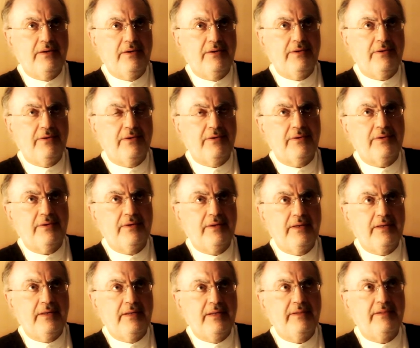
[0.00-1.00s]
or
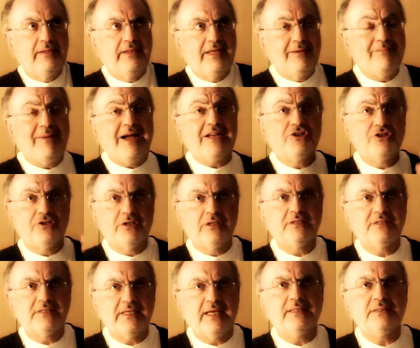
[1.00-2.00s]
in the
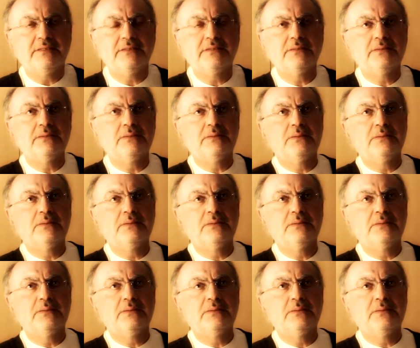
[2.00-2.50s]
imaginal sense,